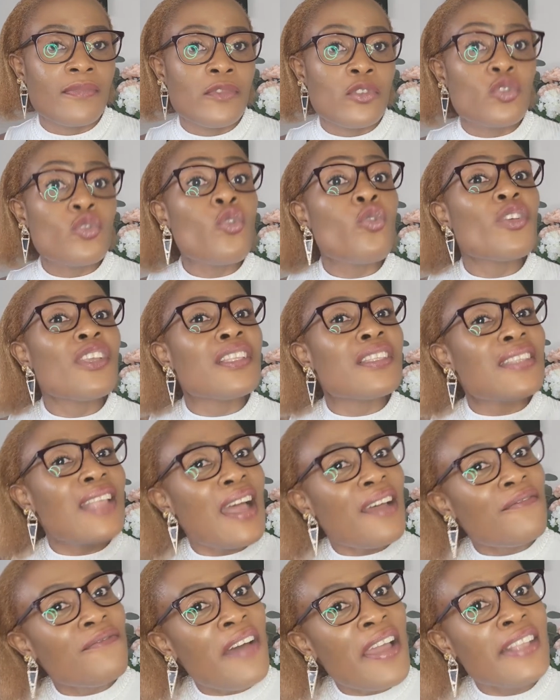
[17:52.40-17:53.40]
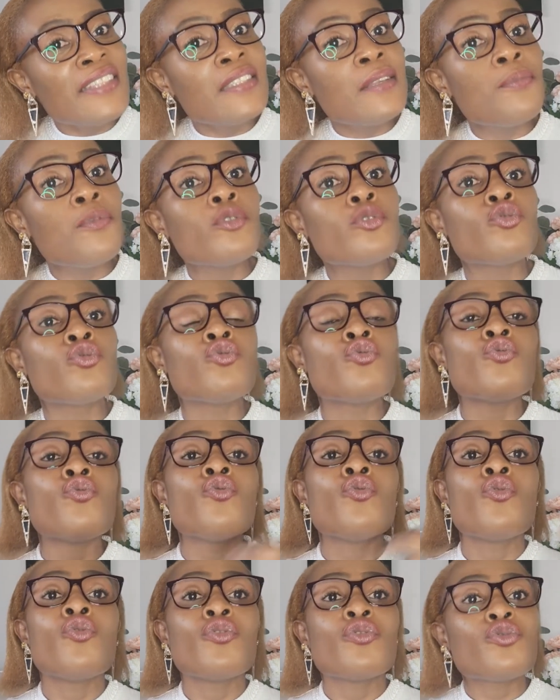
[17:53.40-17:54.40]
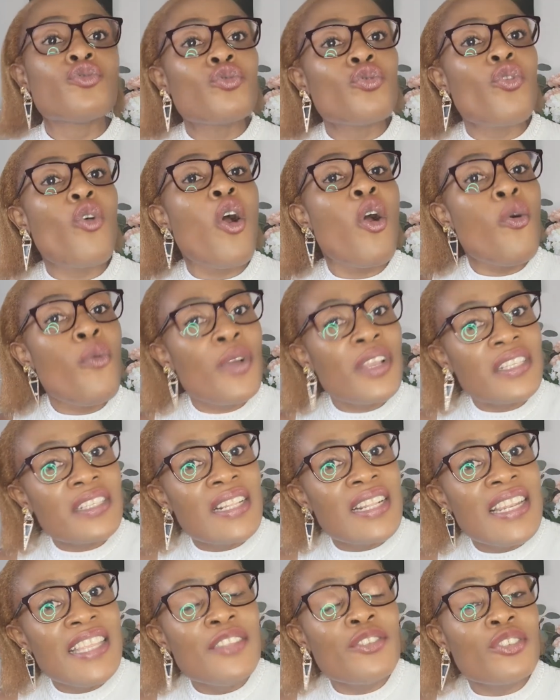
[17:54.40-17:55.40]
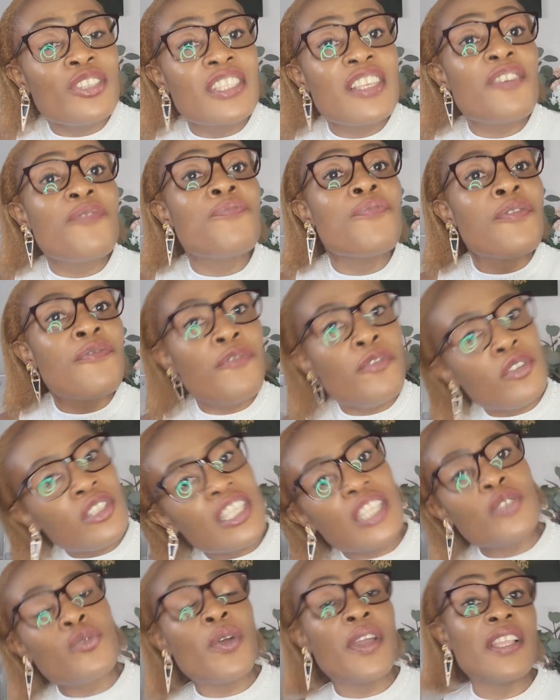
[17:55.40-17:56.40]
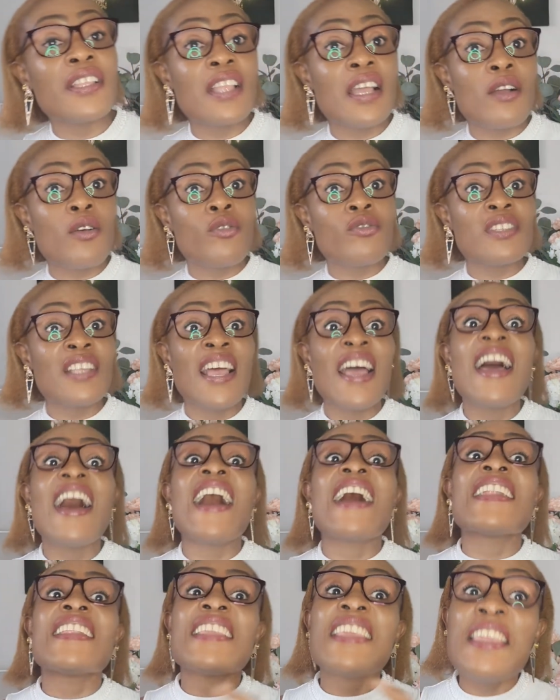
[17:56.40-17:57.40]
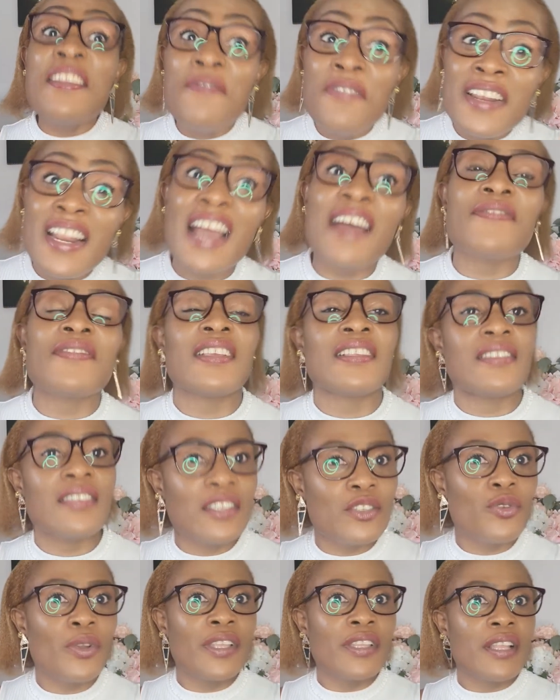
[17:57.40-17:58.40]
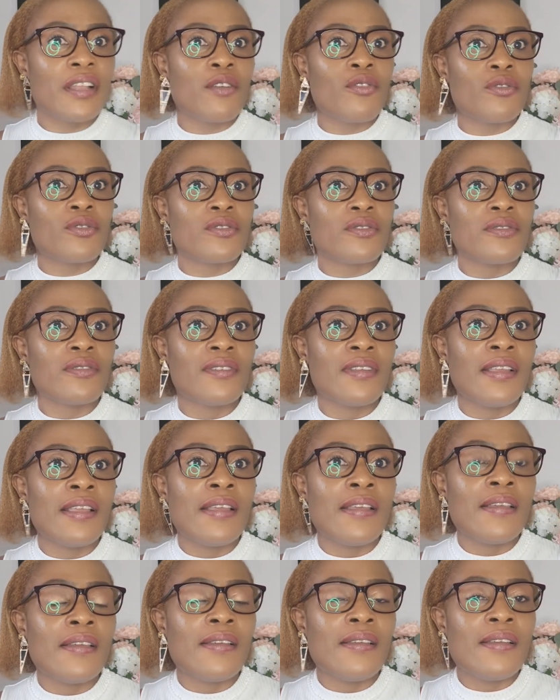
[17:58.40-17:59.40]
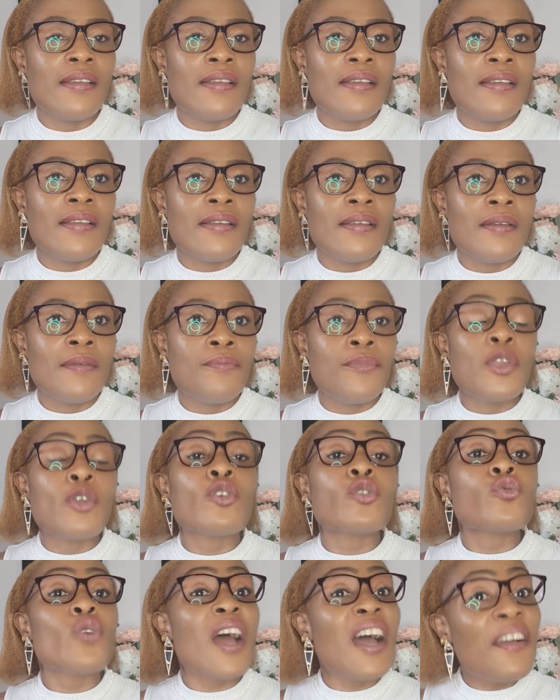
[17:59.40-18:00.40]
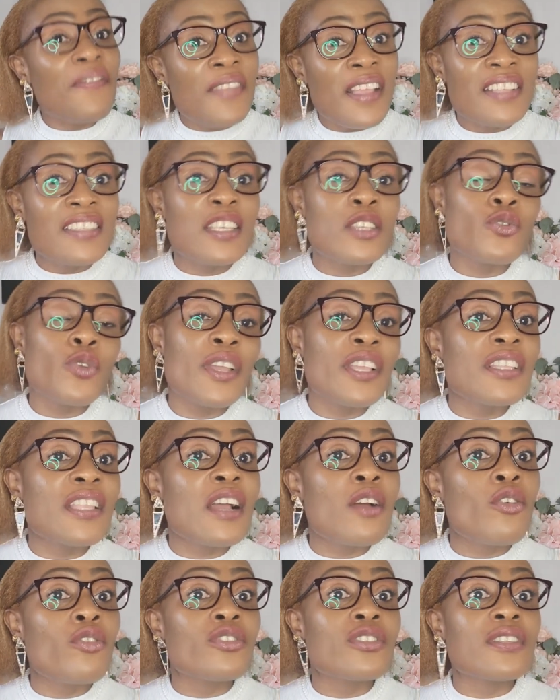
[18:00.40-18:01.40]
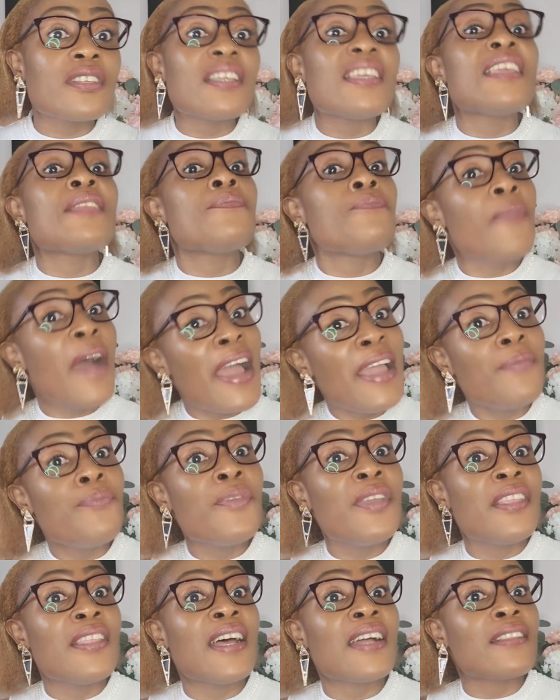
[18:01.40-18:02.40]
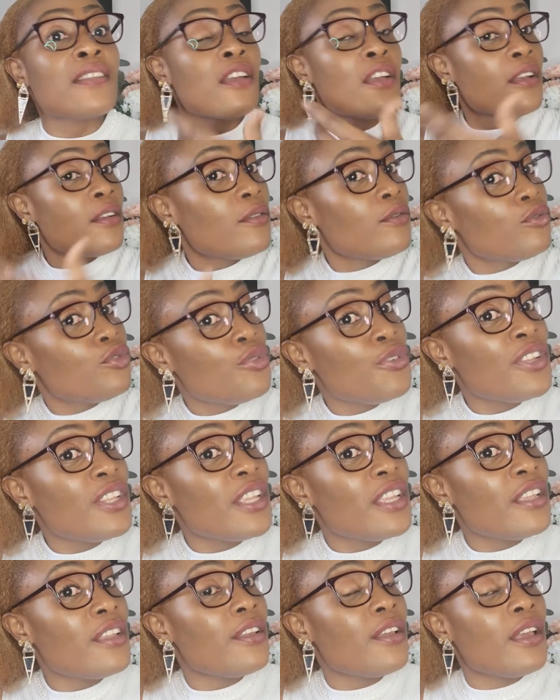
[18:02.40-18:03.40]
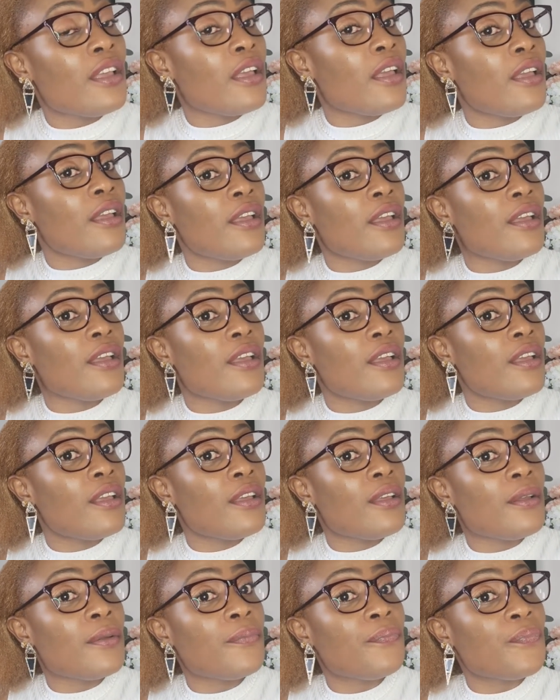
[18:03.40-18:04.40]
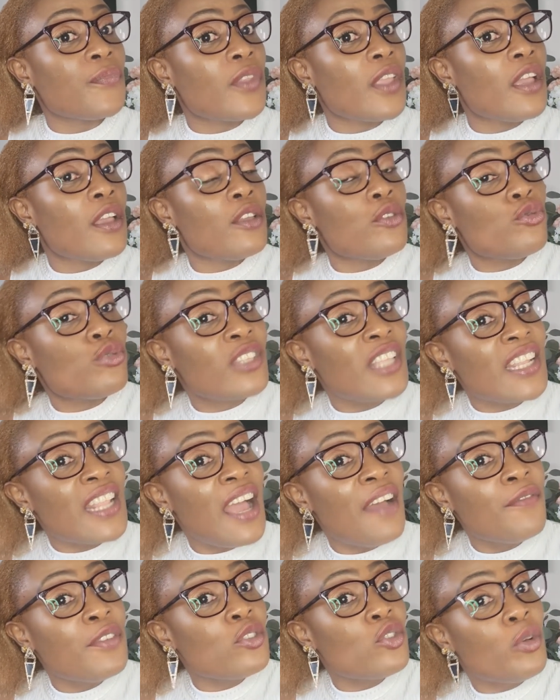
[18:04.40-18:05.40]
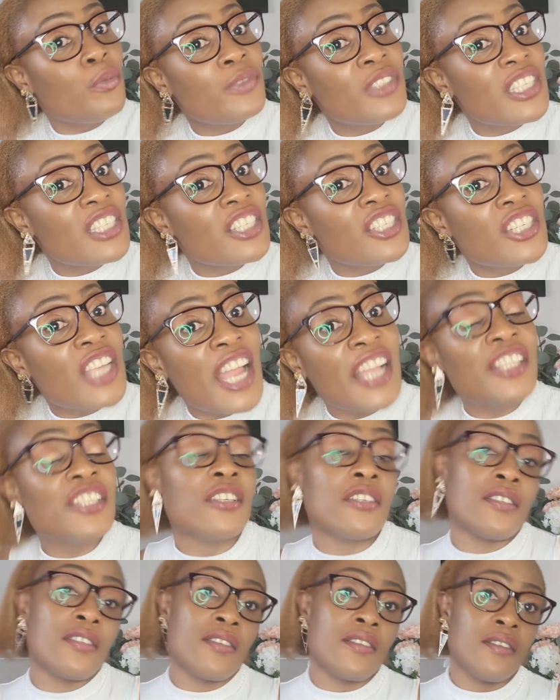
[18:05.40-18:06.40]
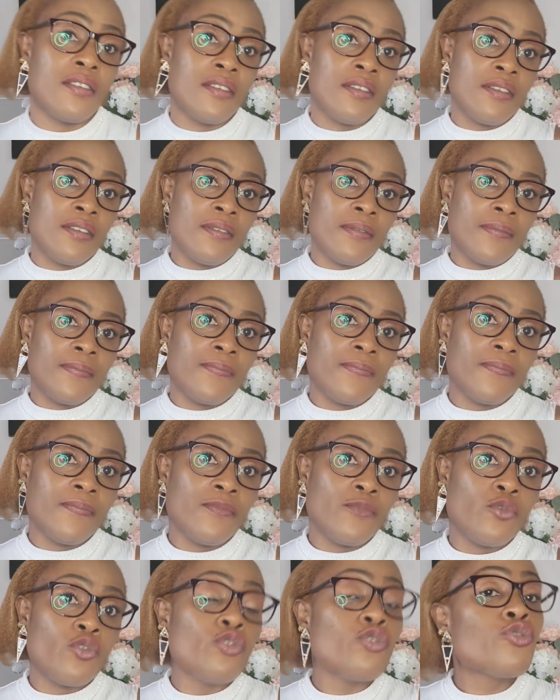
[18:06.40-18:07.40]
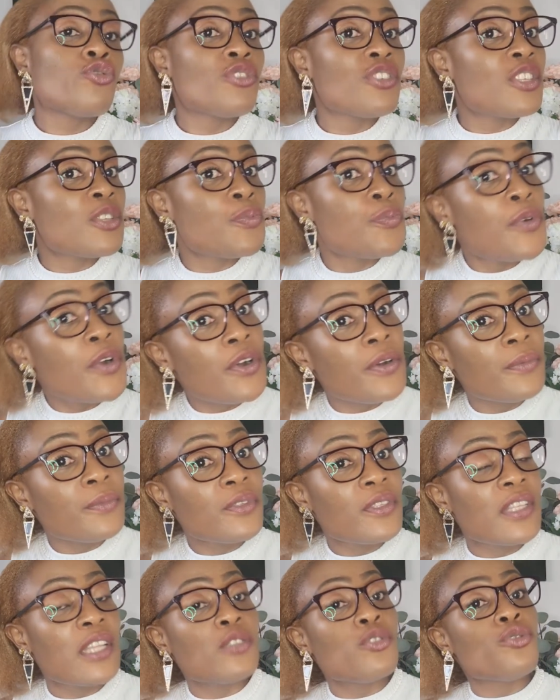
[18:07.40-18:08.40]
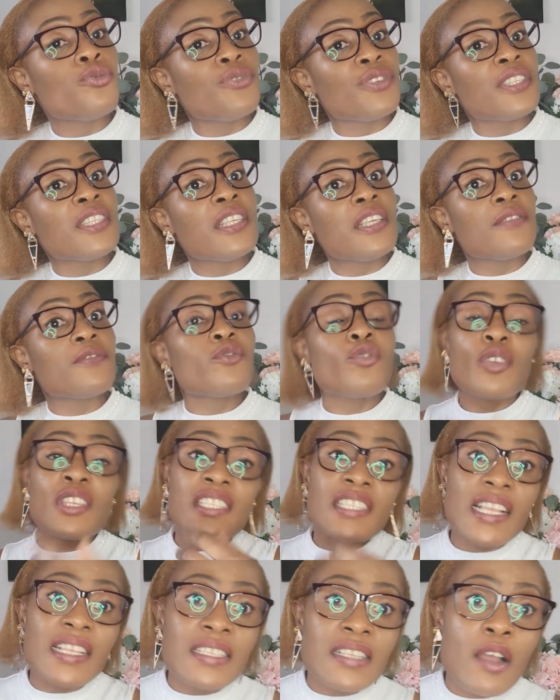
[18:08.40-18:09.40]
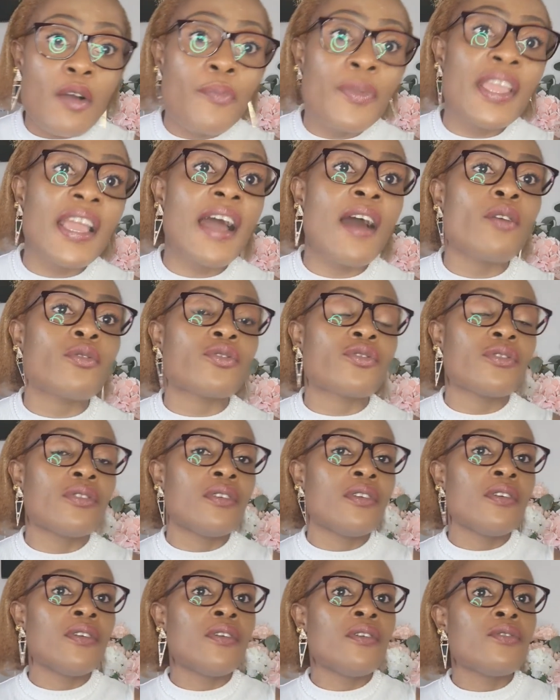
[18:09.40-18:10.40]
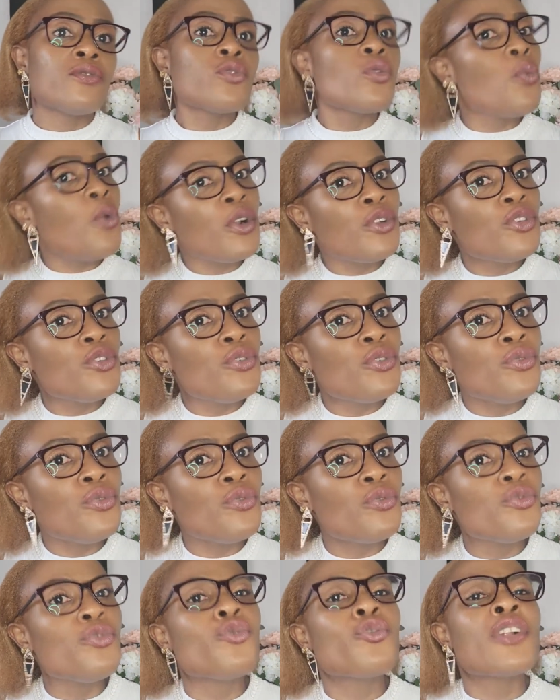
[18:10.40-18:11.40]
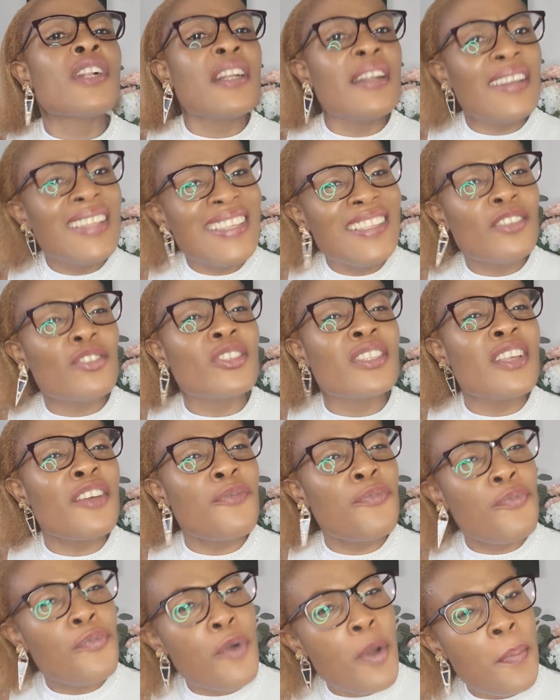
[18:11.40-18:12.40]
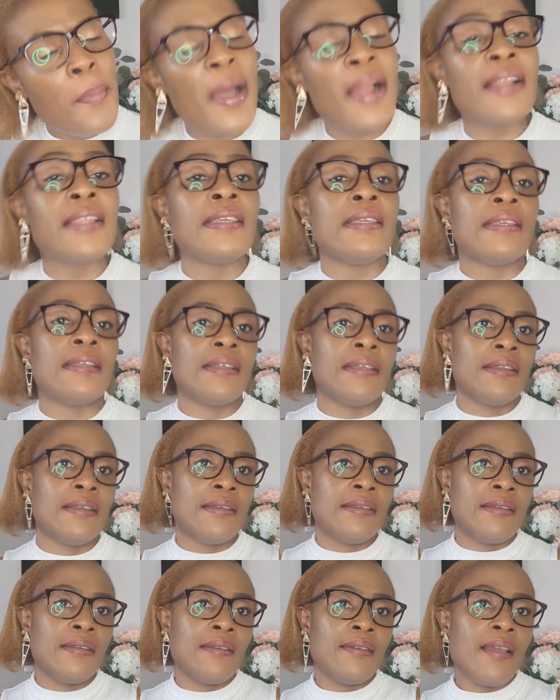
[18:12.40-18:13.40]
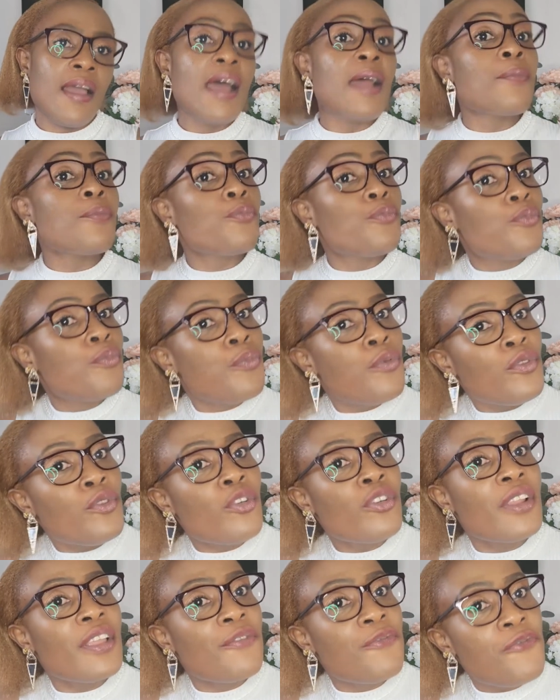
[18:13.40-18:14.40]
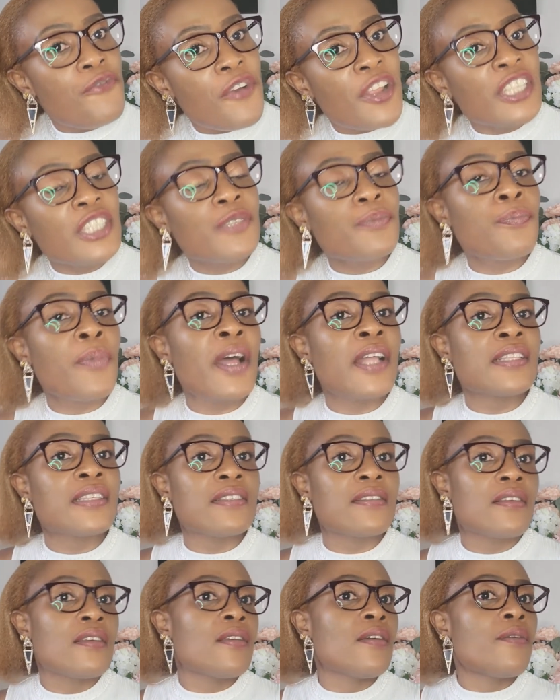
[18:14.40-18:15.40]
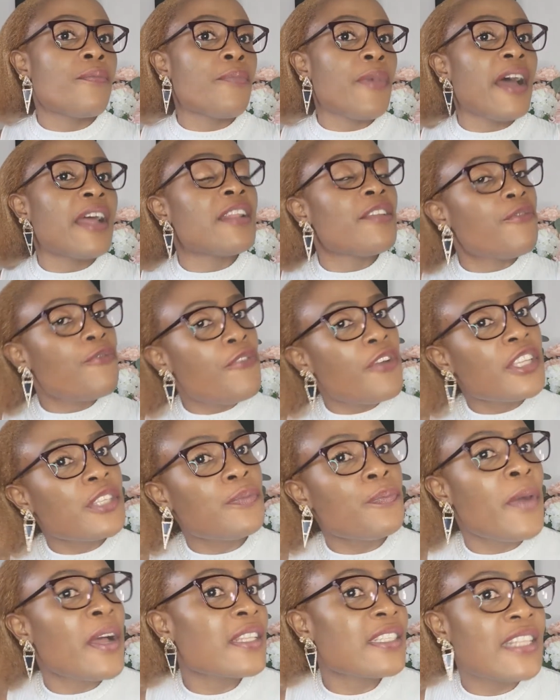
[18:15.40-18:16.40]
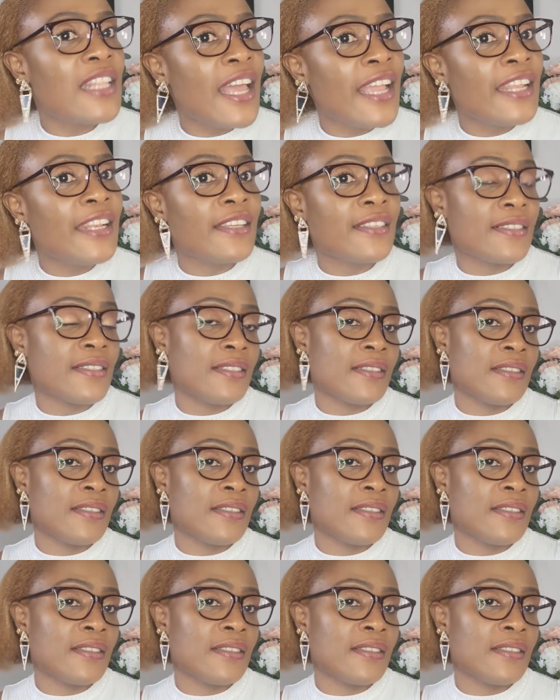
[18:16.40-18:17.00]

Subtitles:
So it's advisable to always clean yourself before sexual intercourse and even after sexual intercourse. Because after sexual intercourse, it might be that during you start having some discharges due to the sperms that you receive, so it starts coming out. So what do? You clean yourself properly and put on a fresh pants and a fresh pants liner.